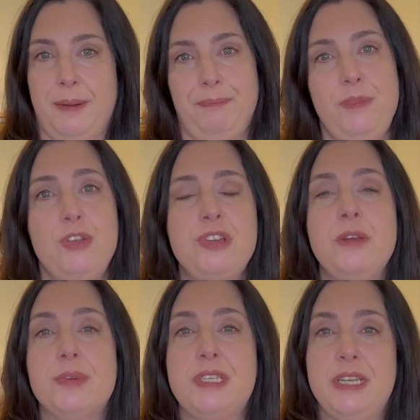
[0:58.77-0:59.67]

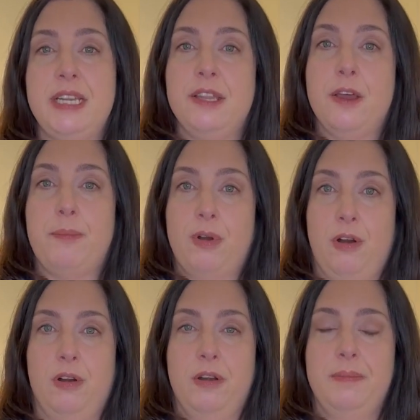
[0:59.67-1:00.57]
Usually we'll see it in the upper
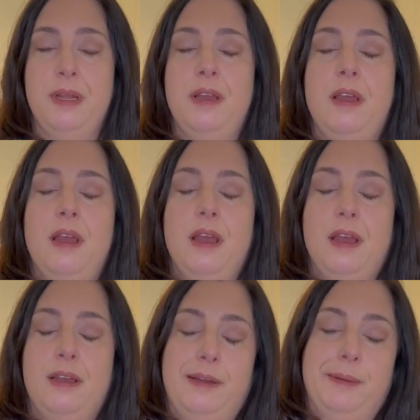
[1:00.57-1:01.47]
arm.
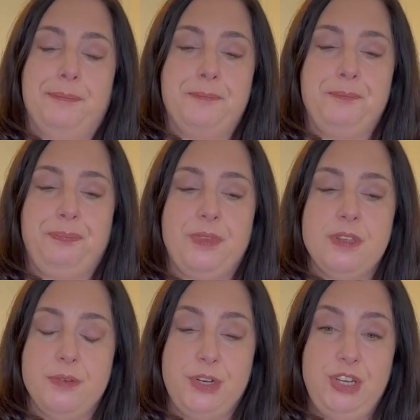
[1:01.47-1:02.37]

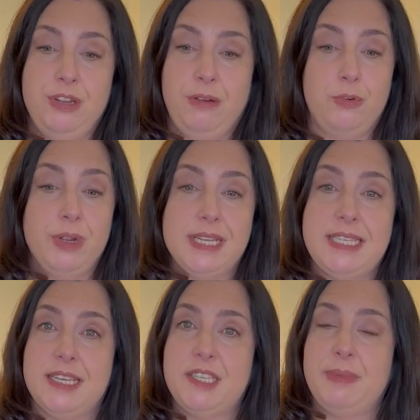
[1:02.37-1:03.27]
So what you get a quick
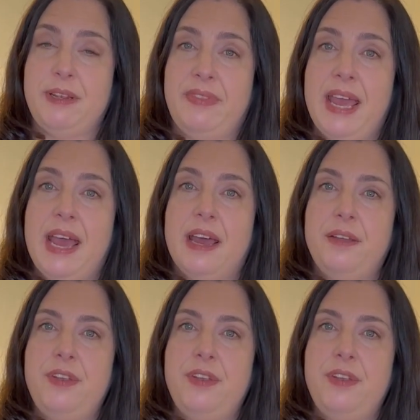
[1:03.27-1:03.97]
assessment of that, if